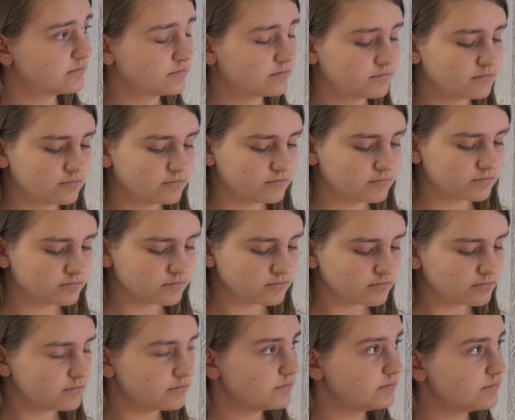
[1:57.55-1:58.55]

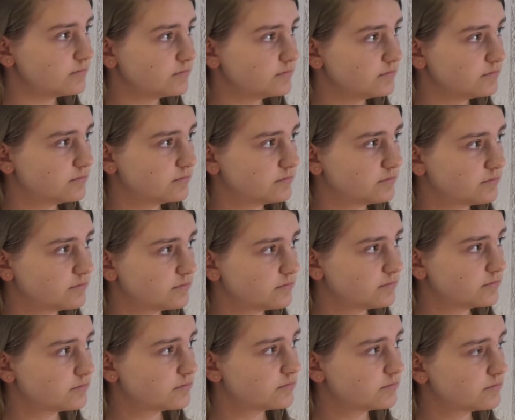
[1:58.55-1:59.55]

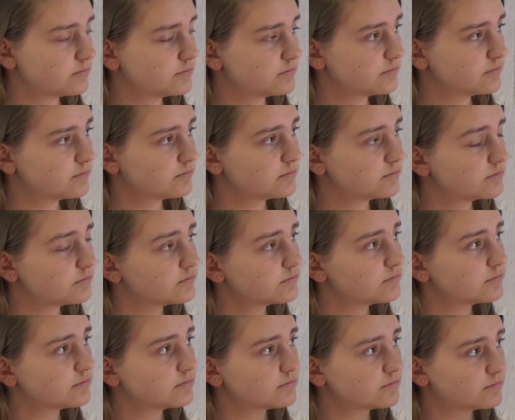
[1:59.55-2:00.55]

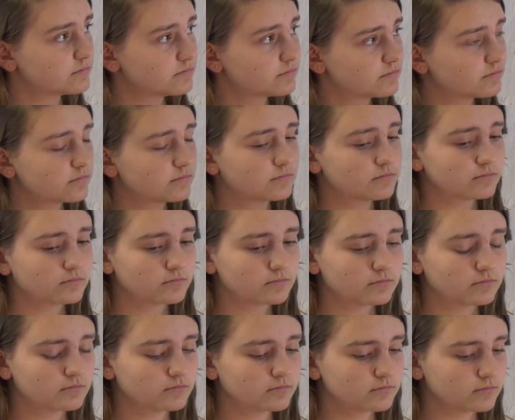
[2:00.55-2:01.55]

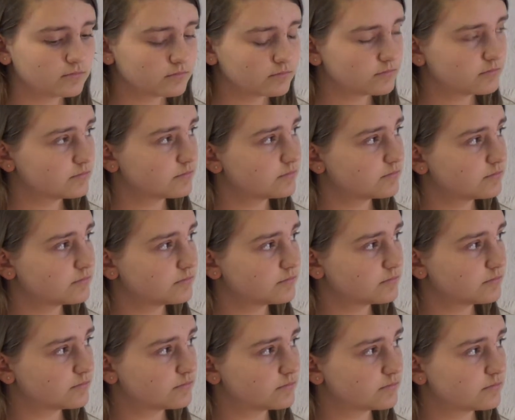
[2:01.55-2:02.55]

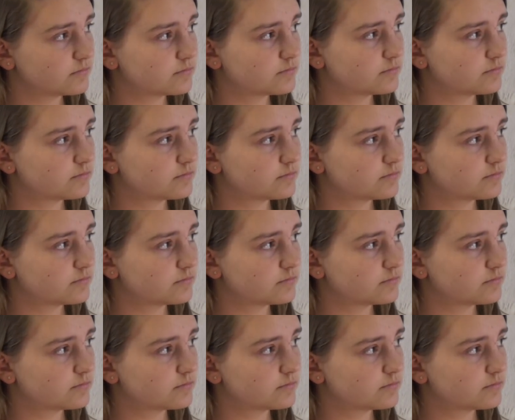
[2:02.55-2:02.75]
The person shown says nothing.